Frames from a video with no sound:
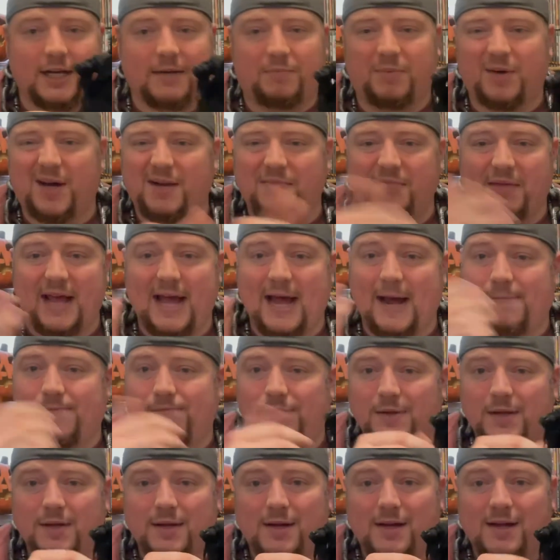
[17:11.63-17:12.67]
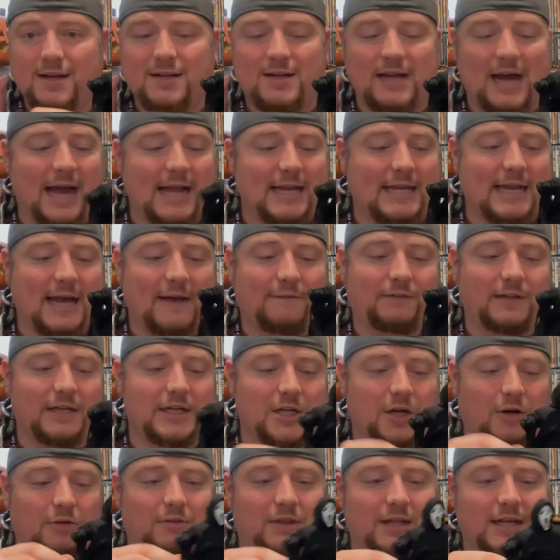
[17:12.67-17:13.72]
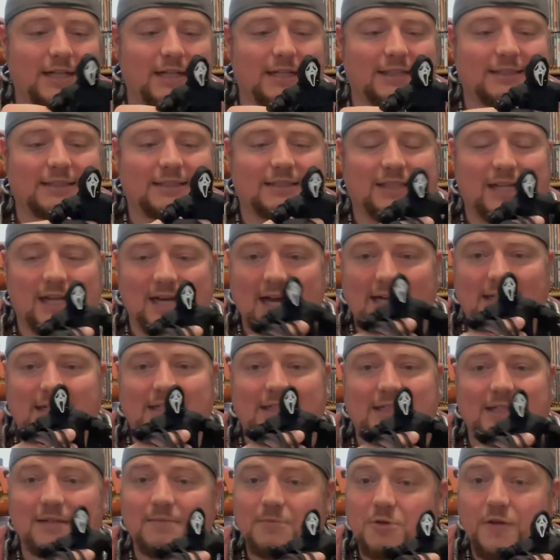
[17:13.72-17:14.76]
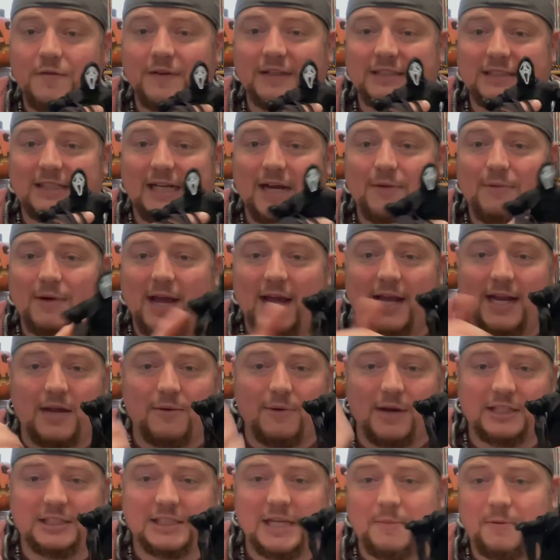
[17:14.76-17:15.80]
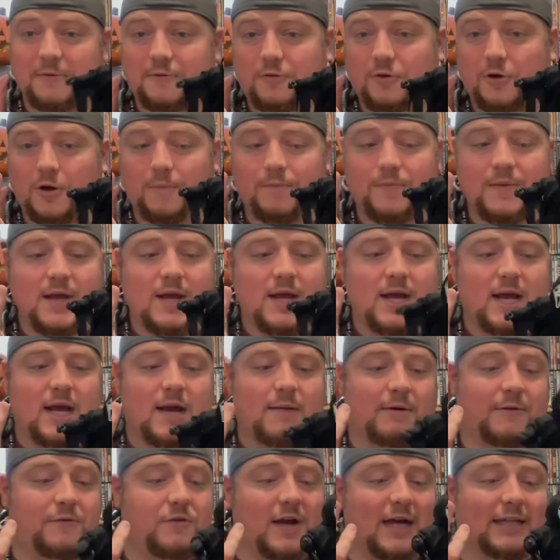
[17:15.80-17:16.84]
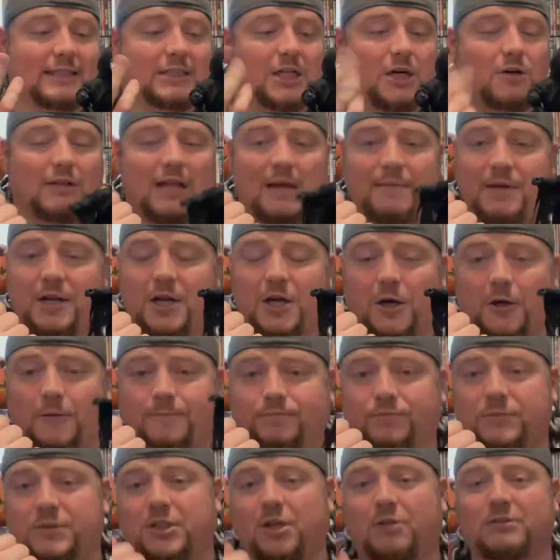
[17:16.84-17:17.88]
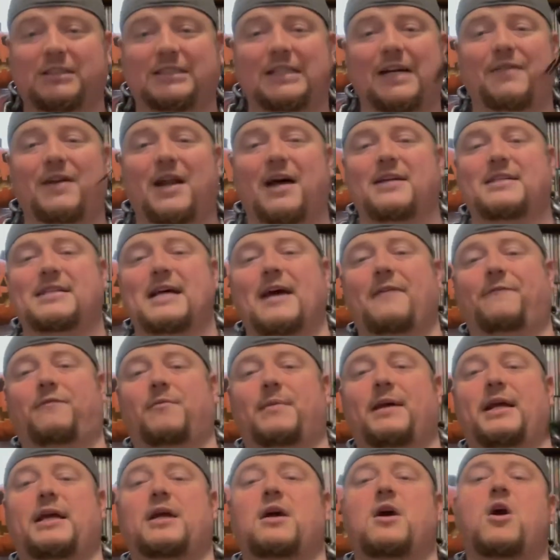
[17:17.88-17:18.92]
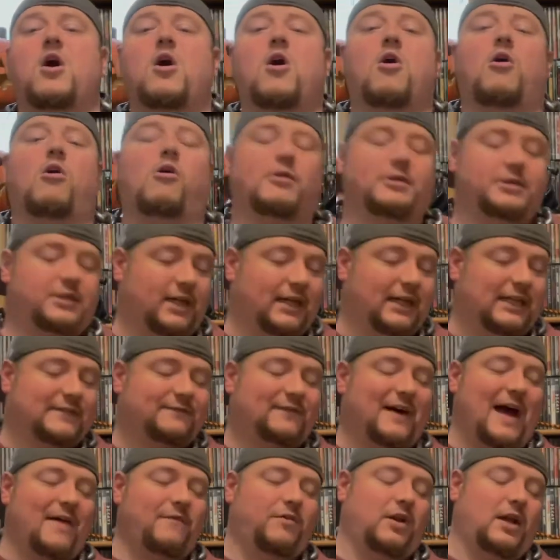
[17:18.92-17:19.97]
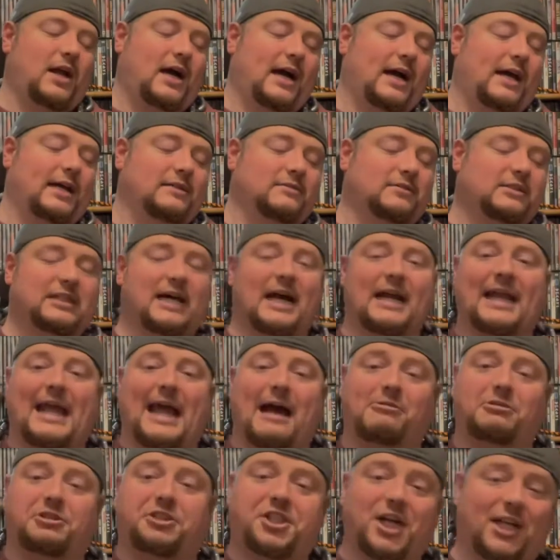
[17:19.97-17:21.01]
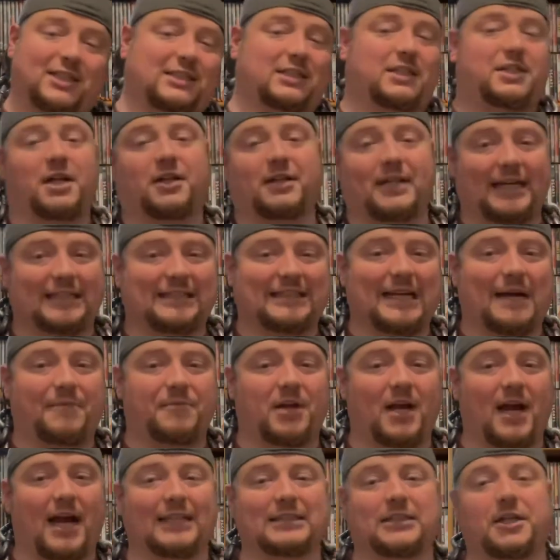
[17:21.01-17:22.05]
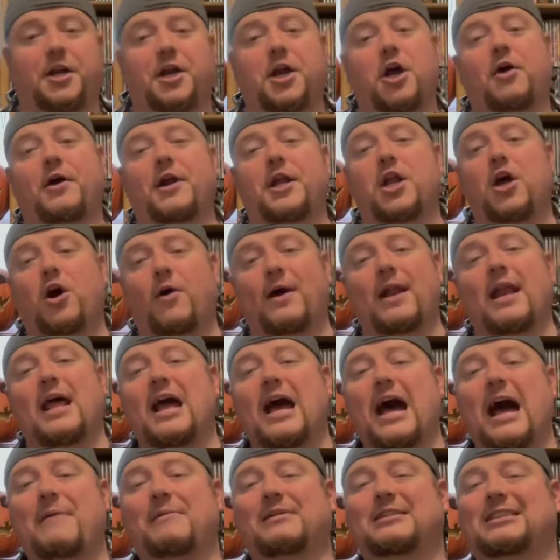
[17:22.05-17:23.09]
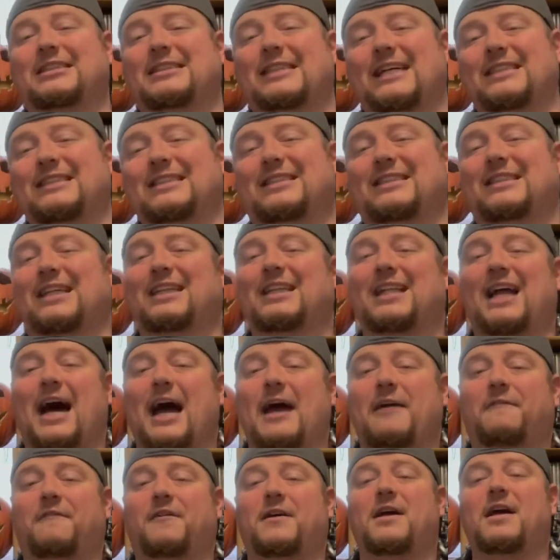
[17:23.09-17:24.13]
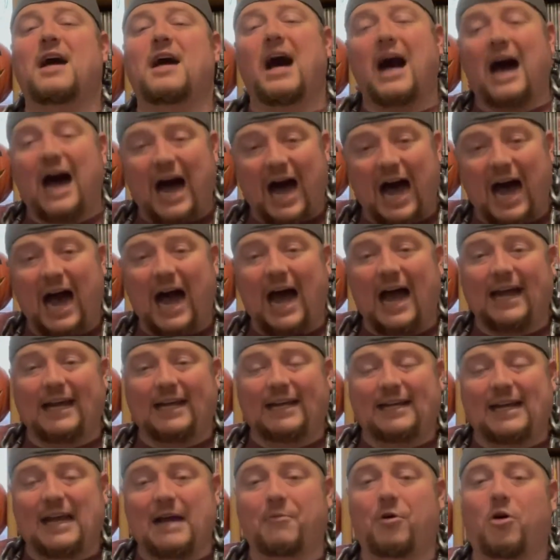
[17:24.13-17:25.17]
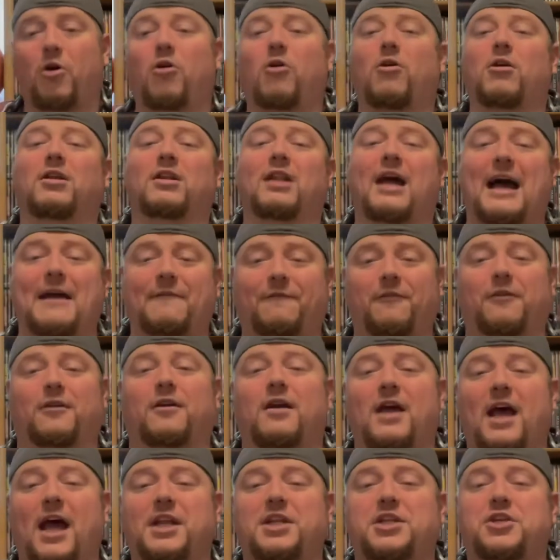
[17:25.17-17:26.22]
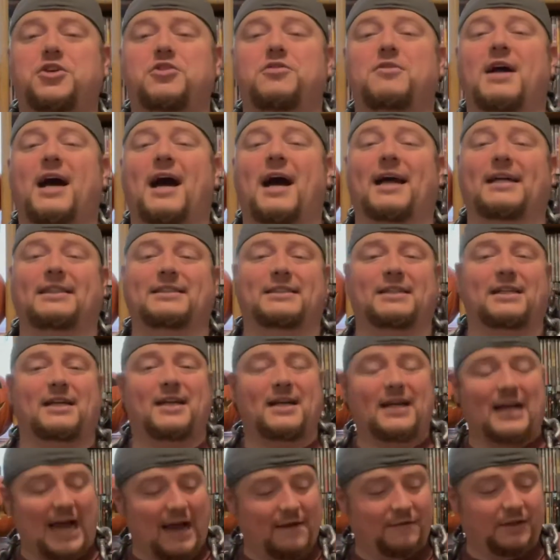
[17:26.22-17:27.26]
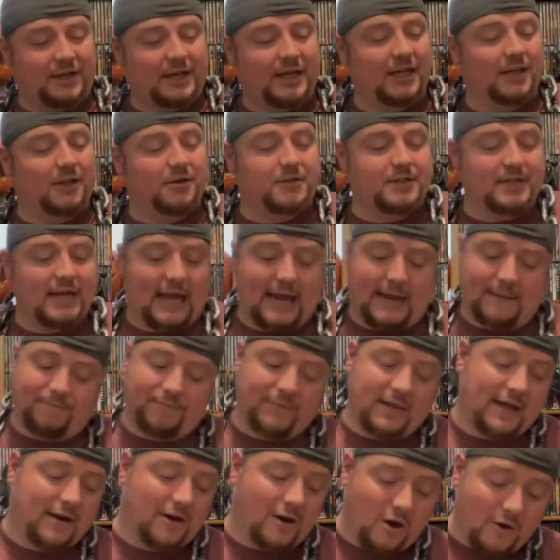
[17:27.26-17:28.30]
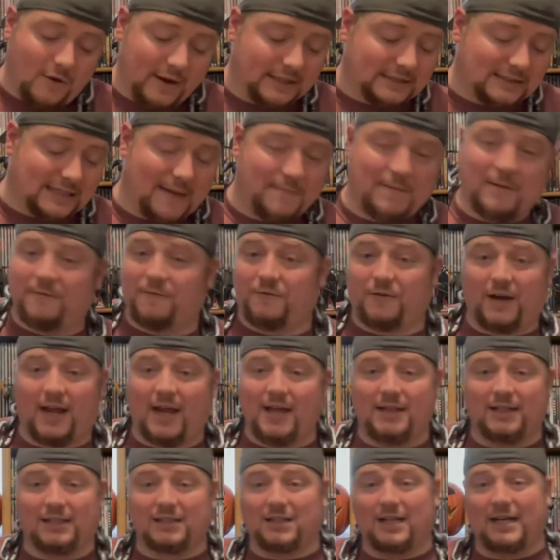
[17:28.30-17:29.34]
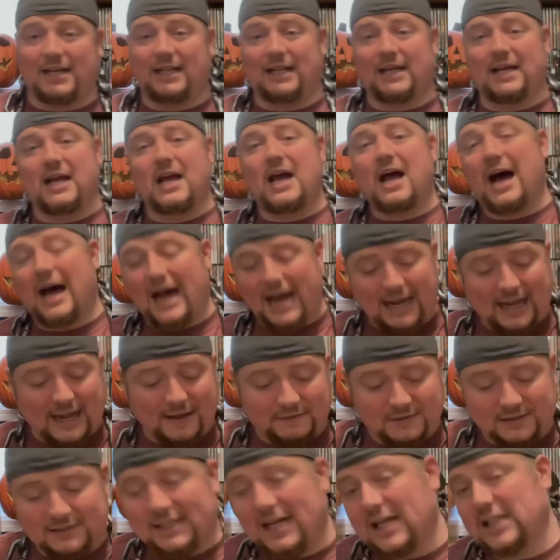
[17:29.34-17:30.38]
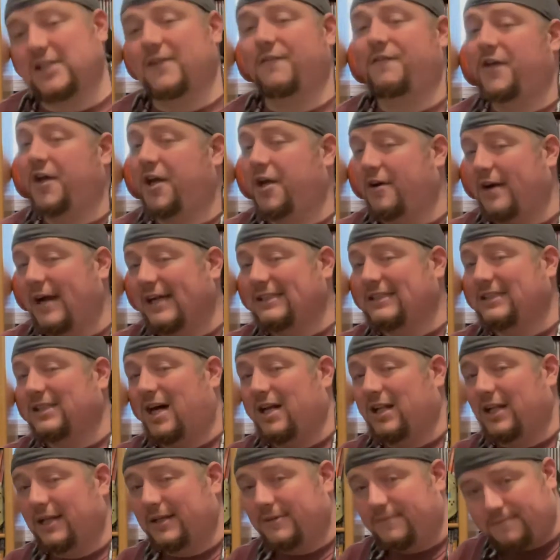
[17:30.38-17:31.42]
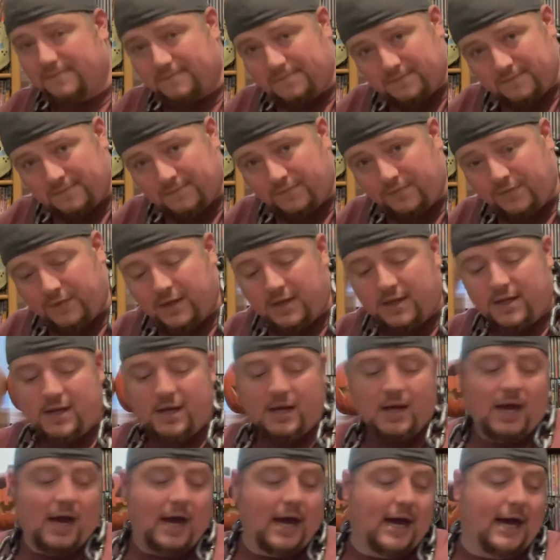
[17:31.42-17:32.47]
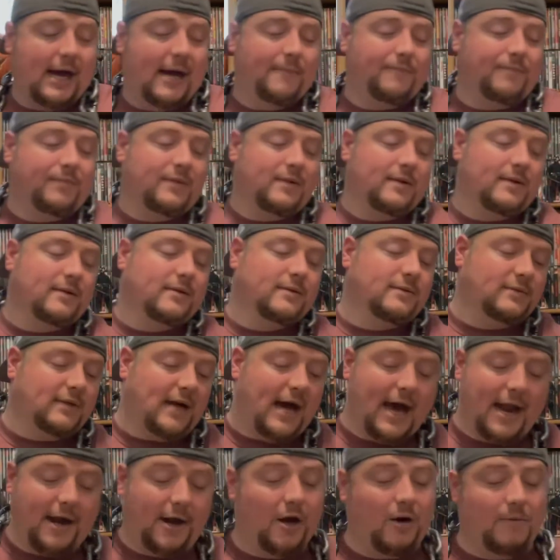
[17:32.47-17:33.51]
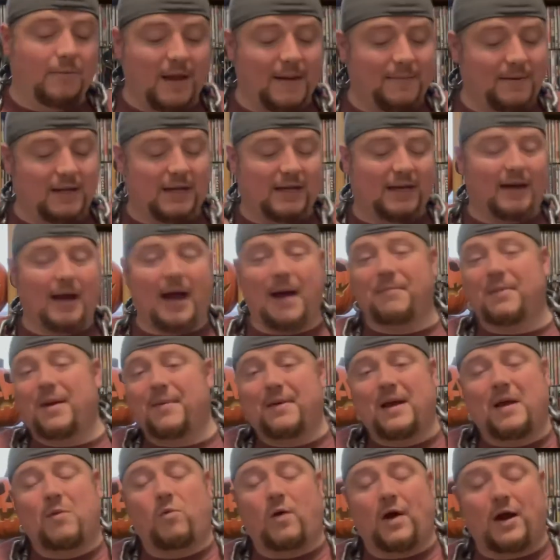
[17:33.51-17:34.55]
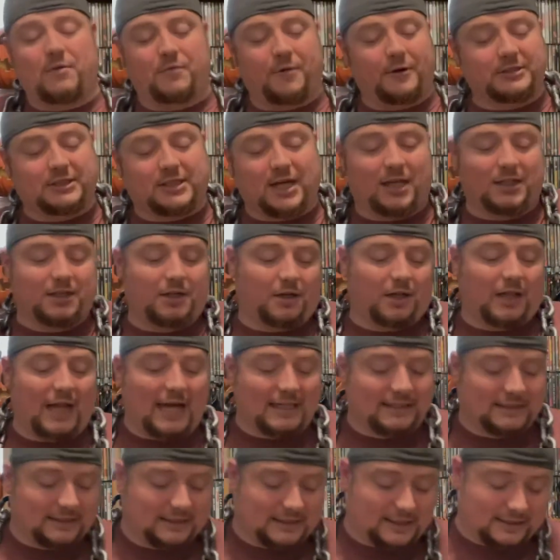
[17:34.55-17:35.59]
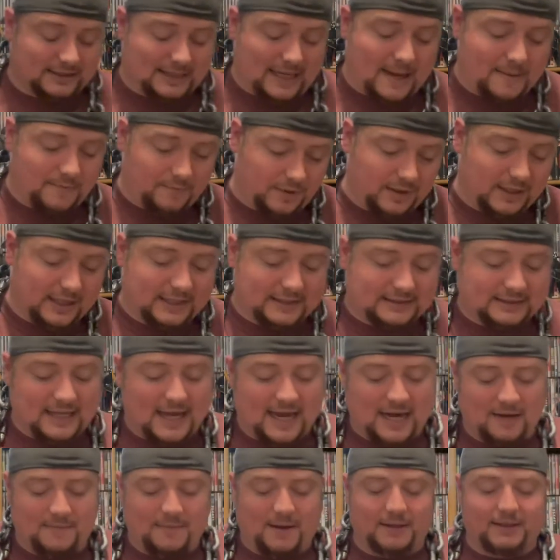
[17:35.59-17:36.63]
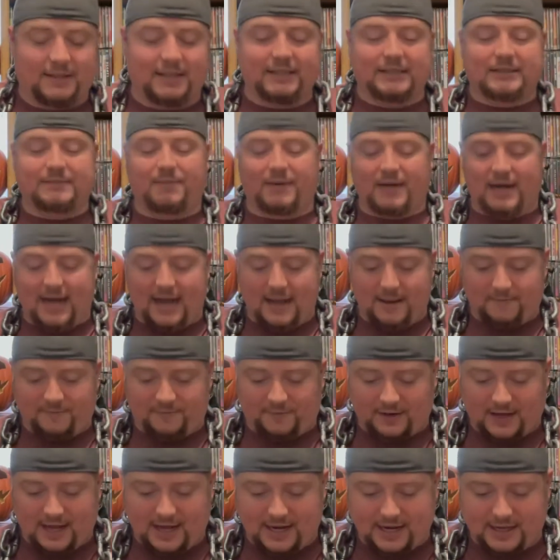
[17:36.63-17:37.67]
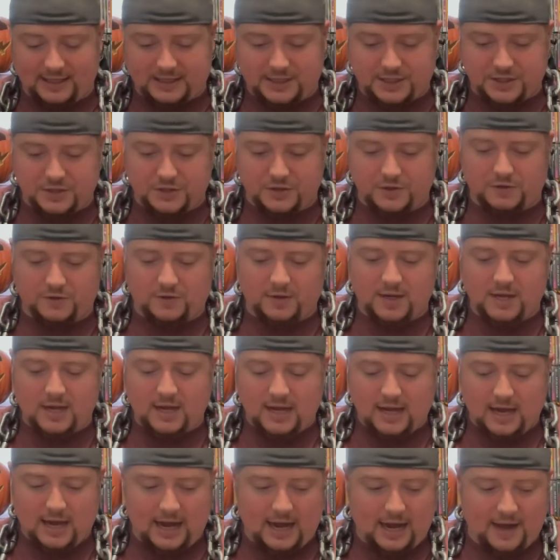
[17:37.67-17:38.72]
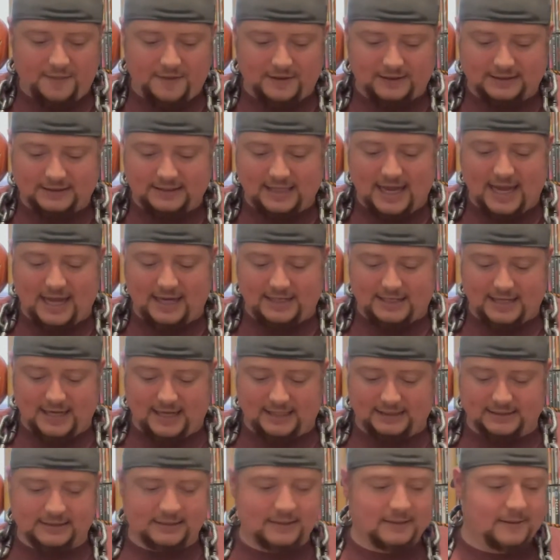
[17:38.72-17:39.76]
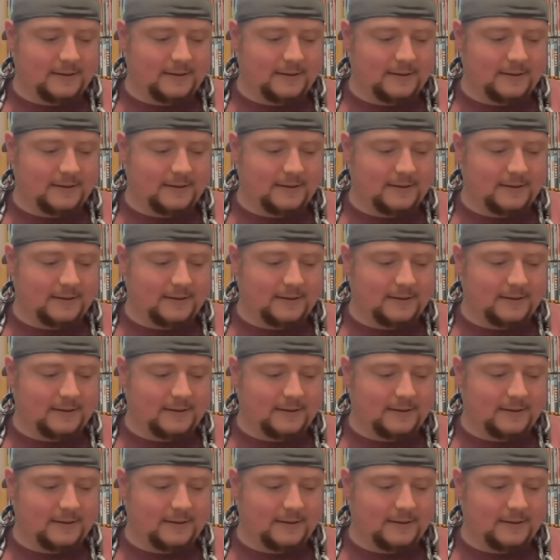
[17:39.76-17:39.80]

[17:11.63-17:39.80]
but yeah, I definitely don't think this is connected to the movies in any way, any way shape, or form. But if you guys know, let me know. So 7 out of 10 for me. Horror Junkies 509 signing out just until next time, you guys. And you already know it. I've been sentenced to life. I am a horror lifer, and you guys have a killer day. And always, I've been forgetting this lately. I give this action figure a solid, um, I don't know, maybe, I, uh, maybe I'm wearing rose-colored glasses because I am really excited about this, but I am forgetting to do uh, the stand test.